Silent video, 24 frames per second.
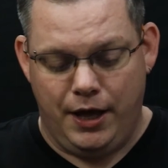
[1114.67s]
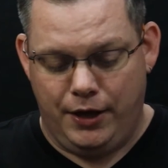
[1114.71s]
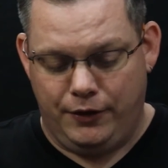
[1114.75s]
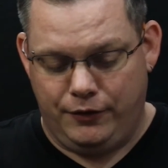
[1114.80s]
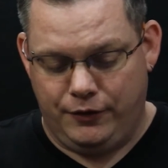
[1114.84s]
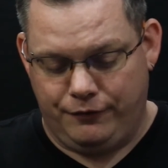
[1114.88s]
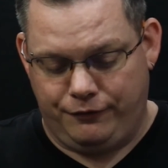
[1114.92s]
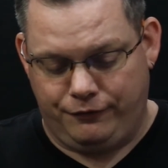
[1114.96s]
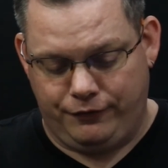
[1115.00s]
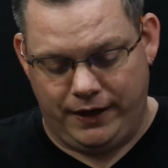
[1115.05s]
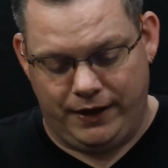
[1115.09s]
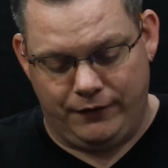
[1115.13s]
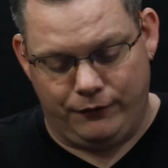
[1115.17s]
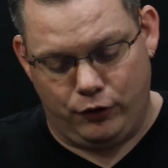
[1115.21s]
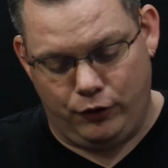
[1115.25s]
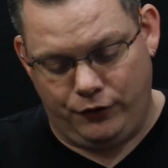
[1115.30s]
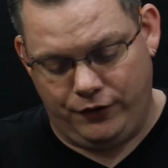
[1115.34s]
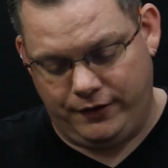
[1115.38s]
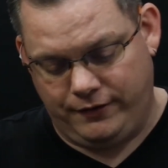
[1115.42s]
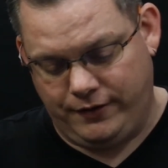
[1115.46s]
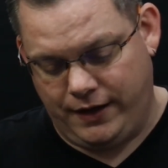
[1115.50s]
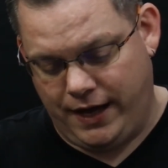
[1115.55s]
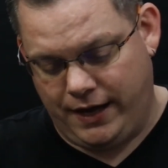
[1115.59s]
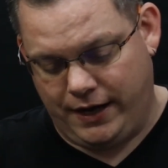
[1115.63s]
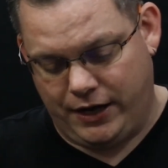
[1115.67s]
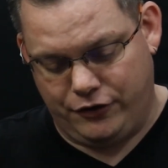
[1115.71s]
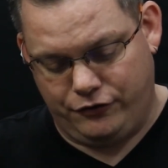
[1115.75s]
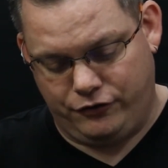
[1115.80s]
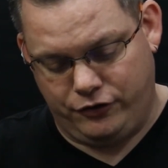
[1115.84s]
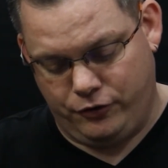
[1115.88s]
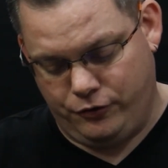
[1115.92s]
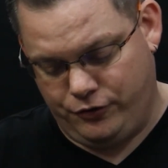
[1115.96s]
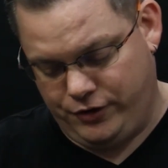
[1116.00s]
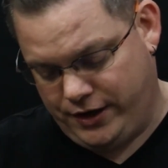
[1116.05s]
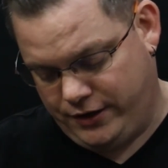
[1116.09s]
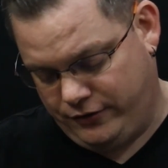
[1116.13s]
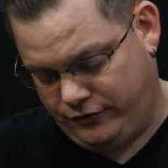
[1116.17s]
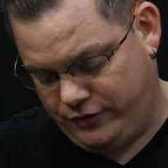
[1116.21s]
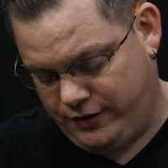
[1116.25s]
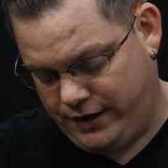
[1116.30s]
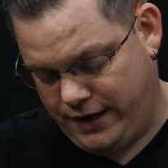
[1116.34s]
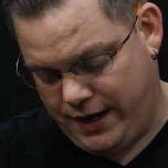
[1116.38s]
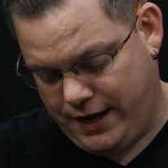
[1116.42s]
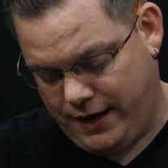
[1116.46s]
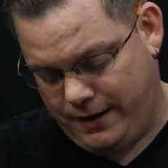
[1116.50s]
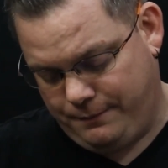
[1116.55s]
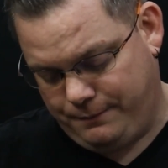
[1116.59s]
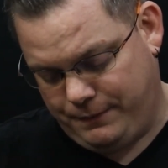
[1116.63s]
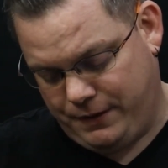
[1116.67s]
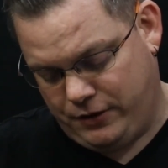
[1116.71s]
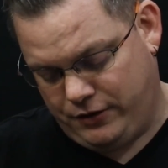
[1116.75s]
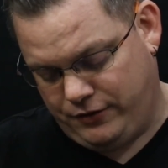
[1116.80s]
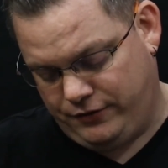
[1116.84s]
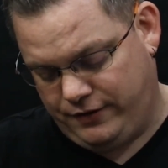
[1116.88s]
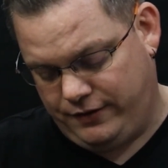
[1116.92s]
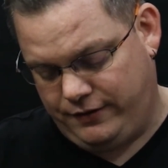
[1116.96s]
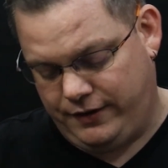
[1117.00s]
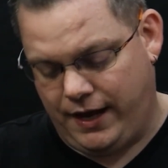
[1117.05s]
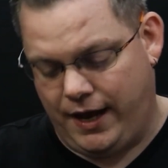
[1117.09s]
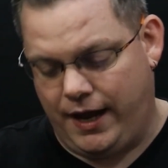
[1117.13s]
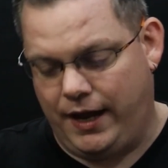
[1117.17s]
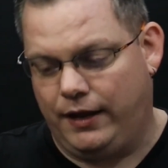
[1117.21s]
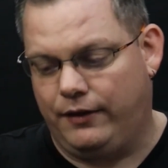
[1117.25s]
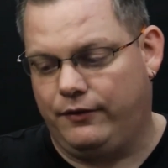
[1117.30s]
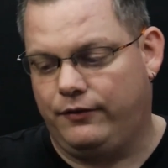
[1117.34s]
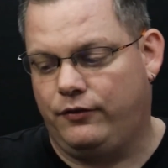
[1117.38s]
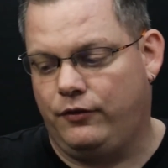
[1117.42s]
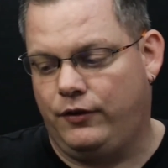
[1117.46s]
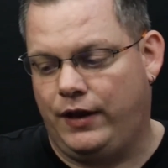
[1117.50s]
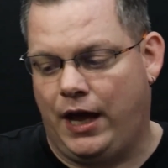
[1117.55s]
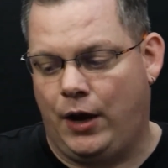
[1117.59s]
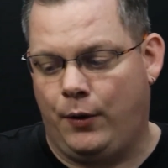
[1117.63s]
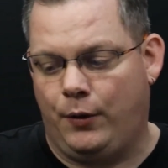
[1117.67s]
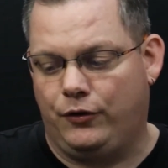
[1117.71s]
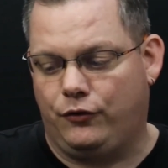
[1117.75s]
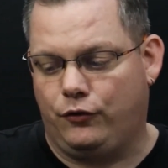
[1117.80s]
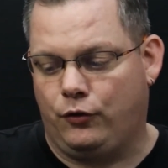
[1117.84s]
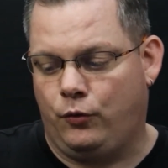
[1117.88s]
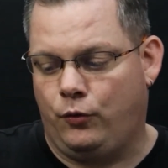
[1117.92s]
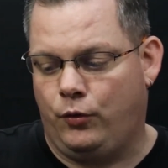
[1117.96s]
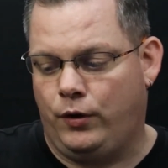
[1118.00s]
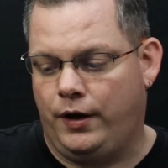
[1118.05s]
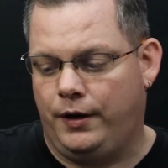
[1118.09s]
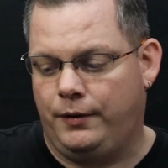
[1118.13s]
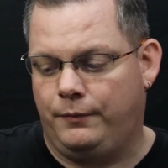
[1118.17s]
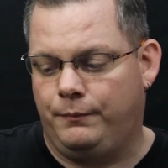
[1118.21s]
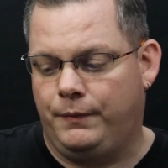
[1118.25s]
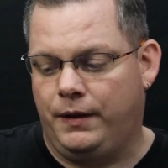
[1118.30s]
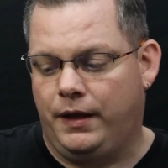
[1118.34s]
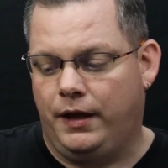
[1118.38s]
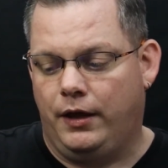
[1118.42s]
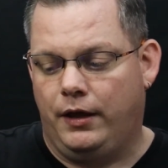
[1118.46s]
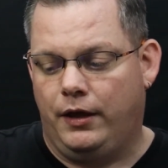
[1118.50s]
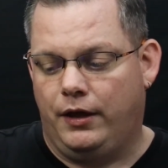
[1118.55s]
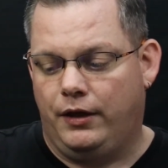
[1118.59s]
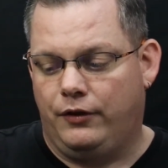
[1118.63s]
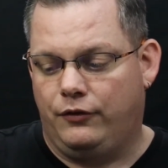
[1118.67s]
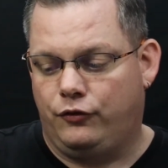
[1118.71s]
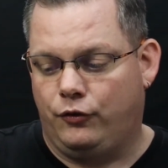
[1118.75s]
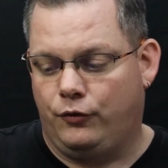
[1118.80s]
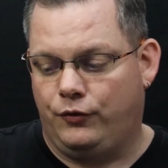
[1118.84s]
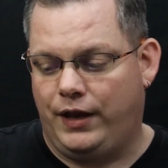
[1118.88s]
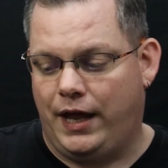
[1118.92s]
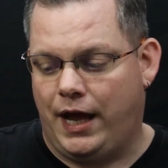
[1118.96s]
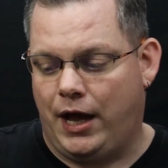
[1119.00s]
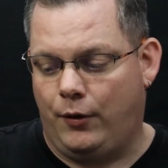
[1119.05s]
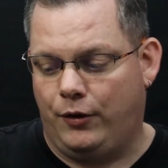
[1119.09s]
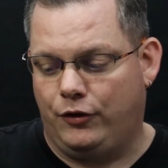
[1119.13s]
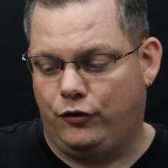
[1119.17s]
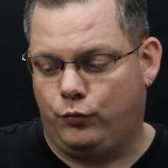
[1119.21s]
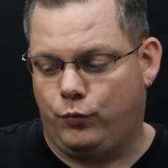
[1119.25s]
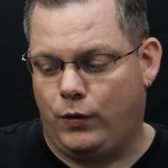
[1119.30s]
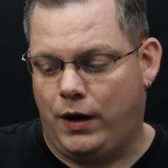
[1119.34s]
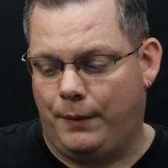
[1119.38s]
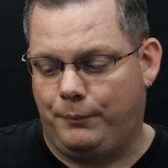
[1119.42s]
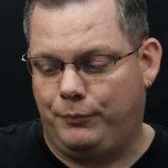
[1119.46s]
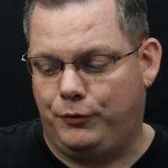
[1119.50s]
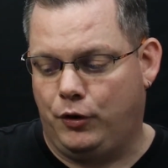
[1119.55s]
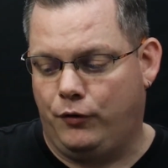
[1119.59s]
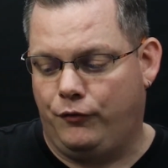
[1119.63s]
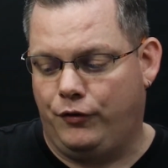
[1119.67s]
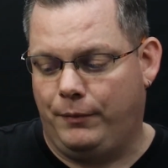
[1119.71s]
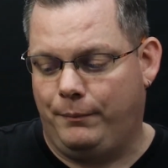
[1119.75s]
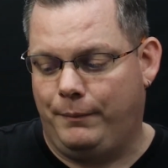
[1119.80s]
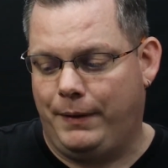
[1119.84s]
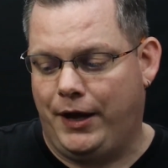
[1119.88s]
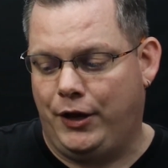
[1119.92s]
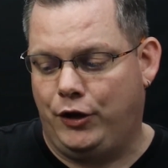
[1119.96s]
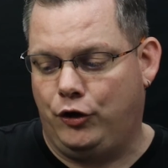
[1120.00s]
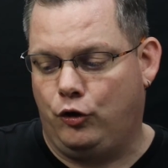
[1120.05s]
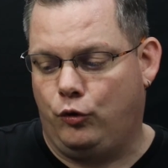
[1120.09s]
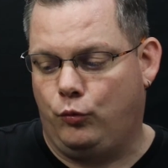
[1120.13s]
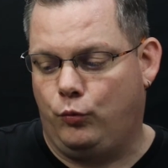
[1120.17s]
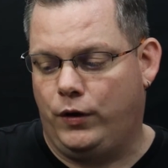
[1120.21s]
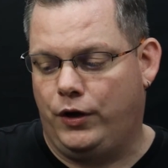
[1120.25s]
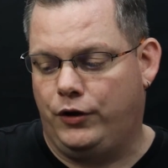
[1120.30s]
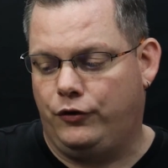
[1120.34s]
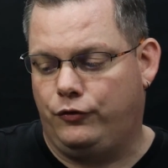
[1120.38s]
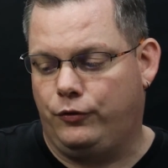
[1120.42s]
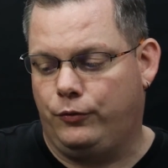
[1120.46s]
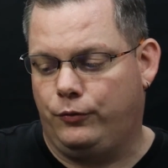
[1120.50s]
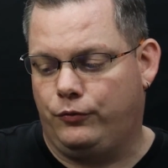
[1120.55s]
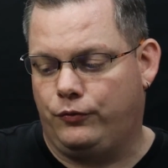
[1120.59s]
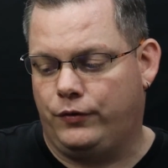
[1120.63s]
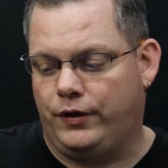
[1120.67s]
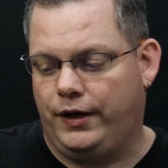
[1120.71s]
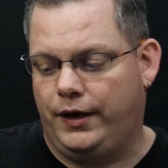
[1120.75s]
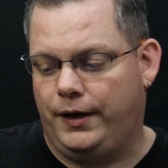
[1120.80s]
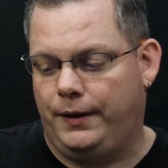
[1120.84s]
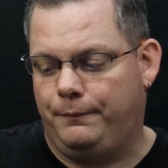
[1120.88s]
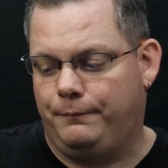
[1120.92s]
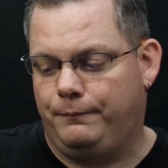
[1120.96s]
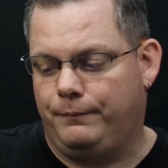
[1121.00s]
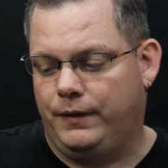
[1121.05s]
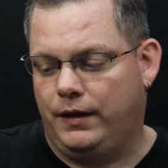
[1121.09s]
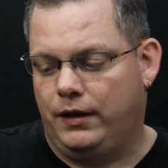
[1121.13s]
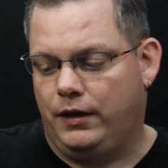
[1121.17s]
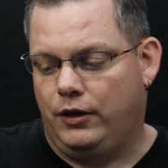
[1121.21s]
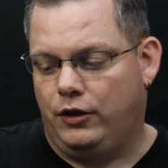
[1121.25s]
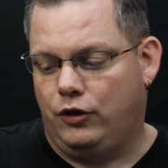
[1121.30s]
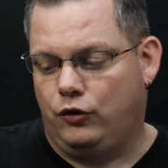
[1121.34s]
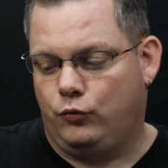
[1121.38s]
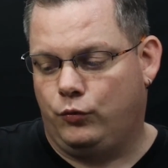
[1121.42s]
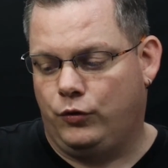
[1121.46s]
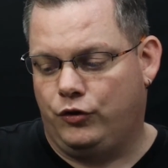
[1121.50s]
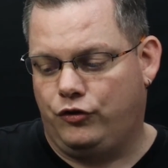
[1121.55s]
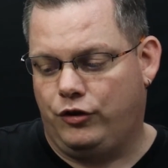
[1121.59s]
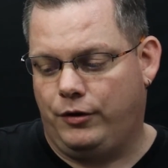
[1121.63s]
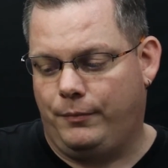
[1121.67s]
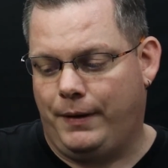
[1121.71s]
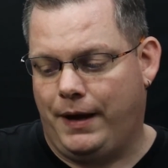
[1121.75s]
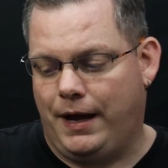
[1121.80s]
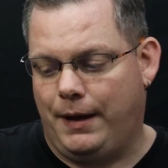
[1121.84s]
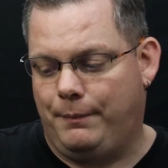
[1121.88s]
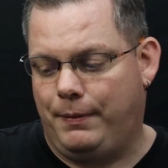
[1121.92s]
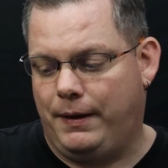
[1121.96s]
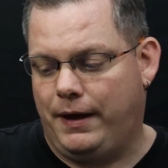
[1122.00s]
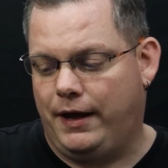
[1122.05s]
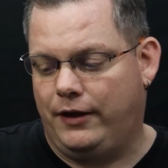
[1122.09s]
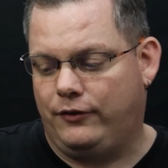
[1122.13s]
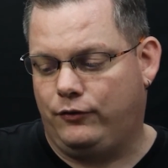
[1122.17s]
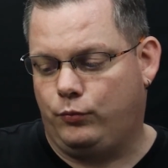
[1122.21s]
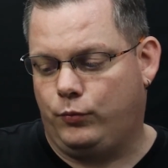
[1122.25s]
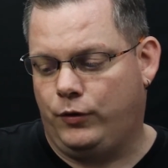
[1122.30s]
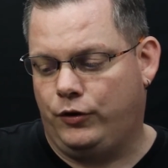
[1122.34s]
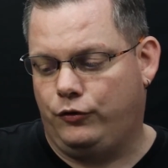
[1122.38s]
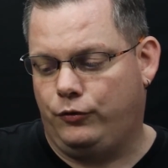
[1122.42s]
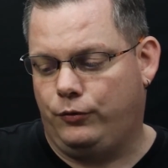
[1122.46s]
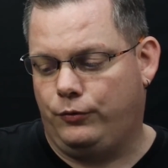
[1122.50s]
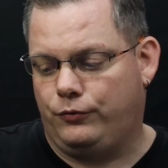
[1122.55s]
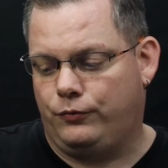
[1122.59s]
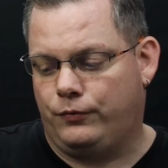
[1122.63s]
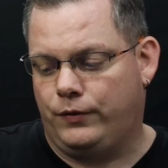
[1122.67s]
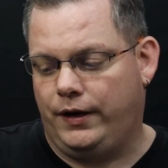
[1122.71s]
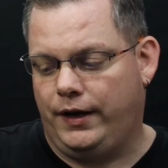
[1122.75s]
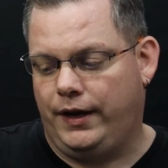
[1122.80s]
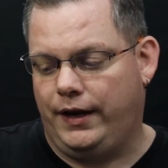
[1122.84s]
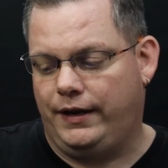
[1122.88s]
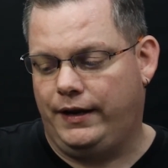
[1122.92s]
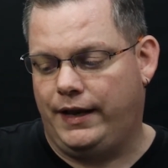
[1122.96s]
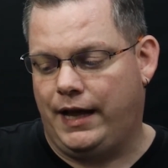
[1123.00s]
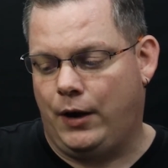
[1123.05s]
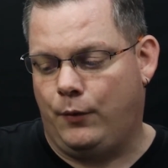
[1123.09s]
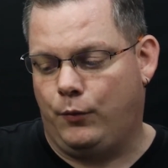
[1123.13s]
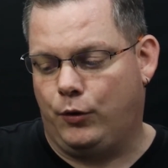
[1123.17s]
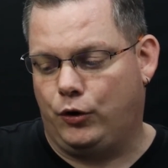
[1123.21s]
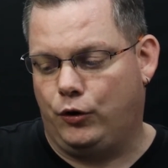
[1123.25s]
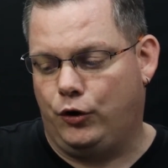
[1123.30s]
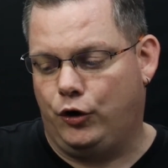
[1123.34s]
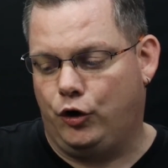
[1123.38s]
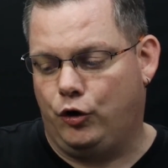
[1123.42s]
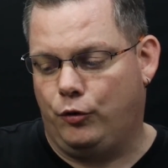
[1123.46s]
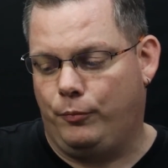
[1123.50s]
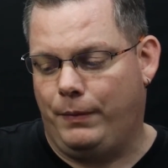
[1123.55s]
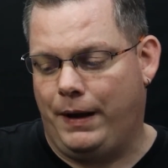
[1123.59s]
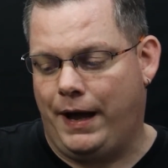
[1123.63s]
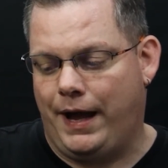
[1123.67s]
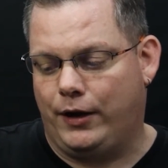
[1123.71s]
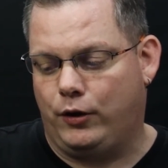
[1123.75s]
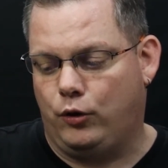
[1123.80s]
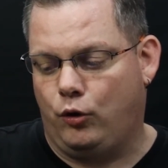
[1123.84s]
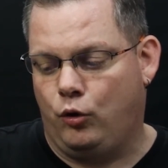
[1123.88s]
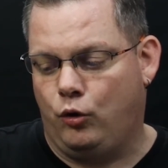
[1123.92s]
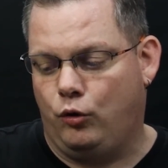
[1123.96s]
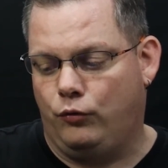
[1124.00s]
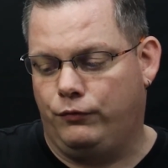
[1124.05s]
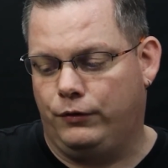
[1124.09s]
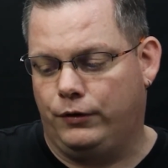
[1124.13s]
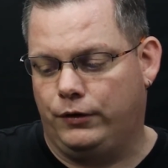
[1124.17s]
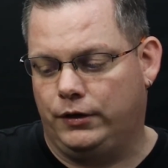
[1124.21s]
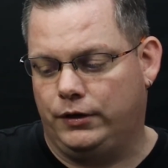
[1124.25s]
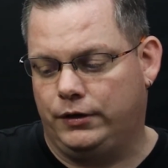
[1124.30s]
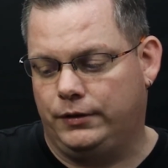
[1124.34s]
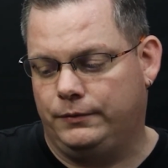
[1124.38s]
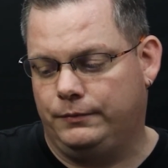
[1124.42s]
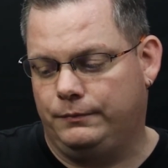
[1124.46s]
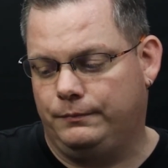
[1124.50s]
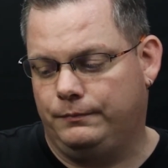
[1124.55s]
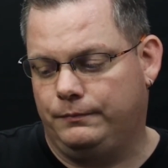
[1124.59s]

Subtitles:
The flavor on the tank I showed yesterday. Here's the tank. So now it's on. So now it's swapped over to manual, 1, 2, 3. Switch it to bypass, 1, 2, 3. Now we're going to go back over